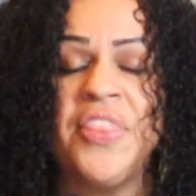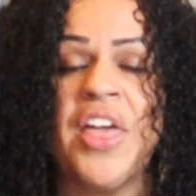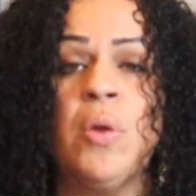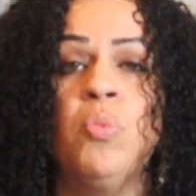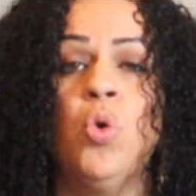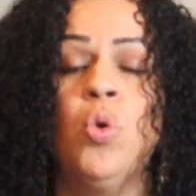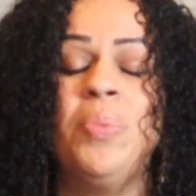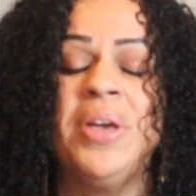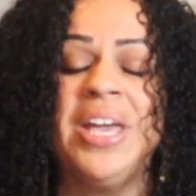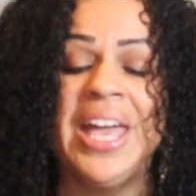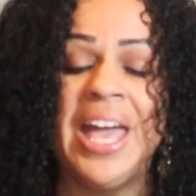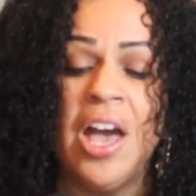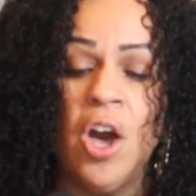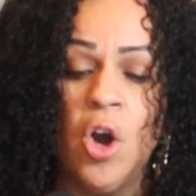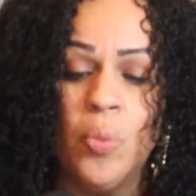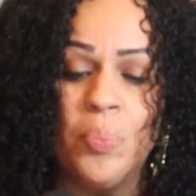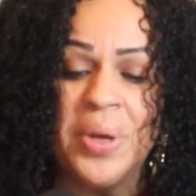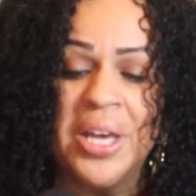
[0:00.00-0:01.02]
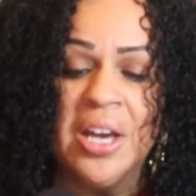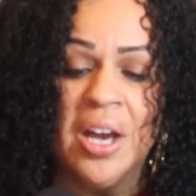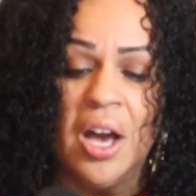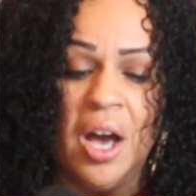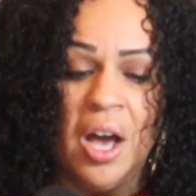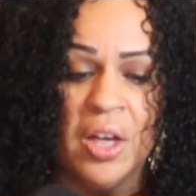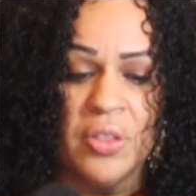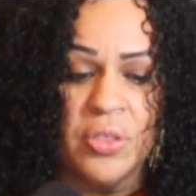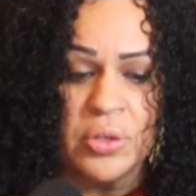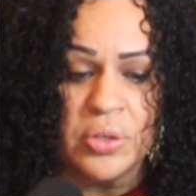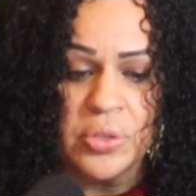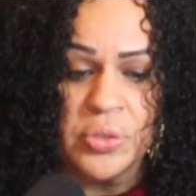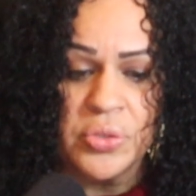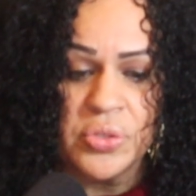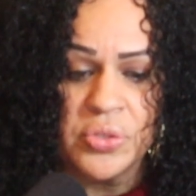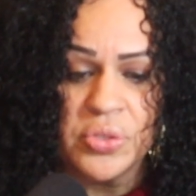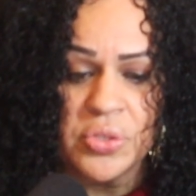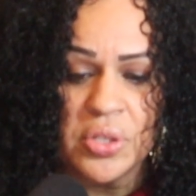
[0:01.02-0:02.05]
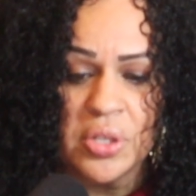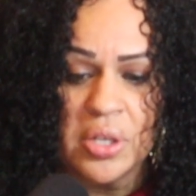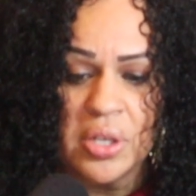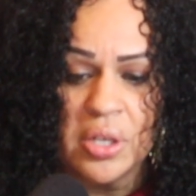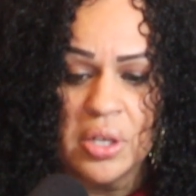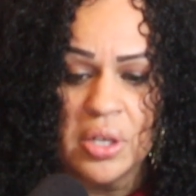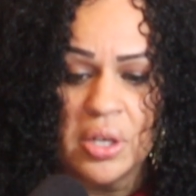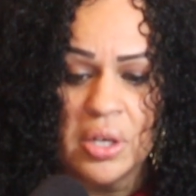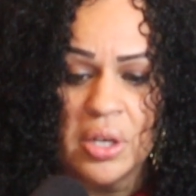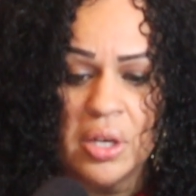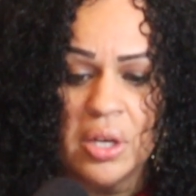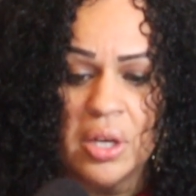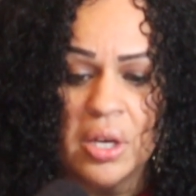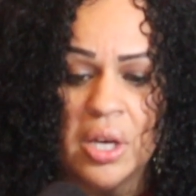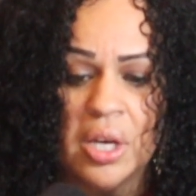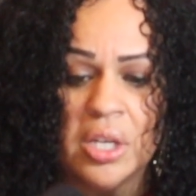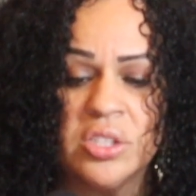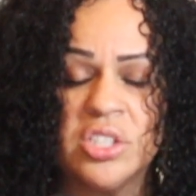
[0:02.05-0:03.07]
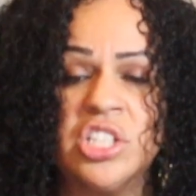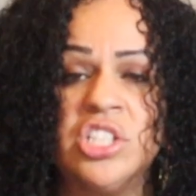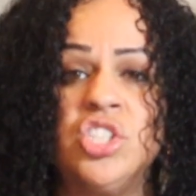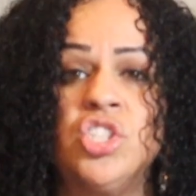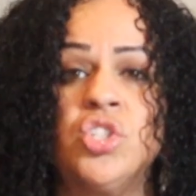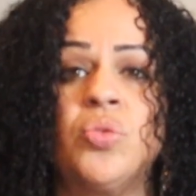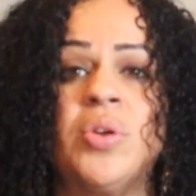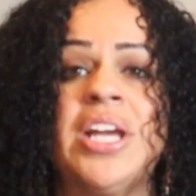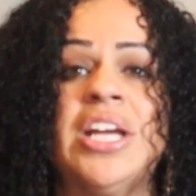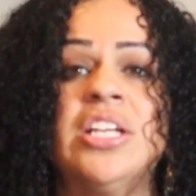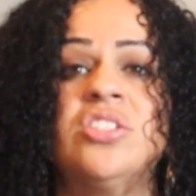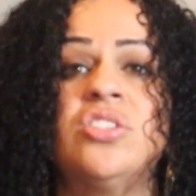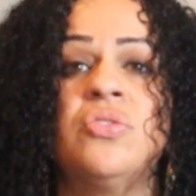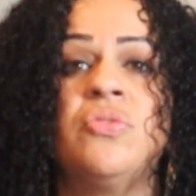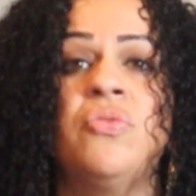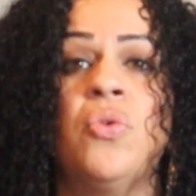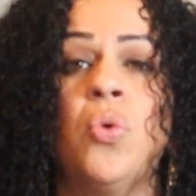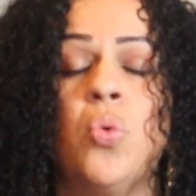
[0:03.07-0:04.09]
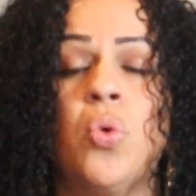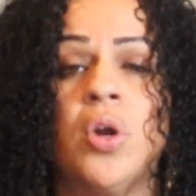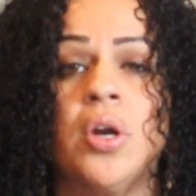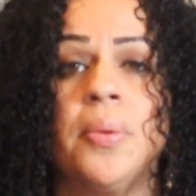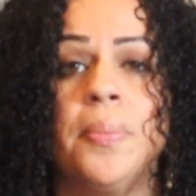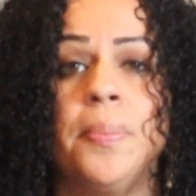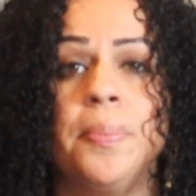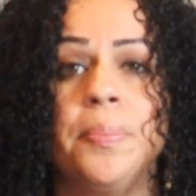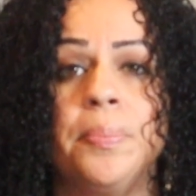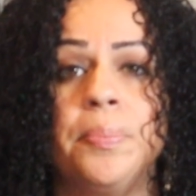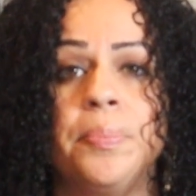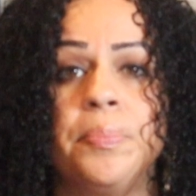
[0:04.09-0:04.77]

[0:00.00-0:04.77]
They will be helping others to transform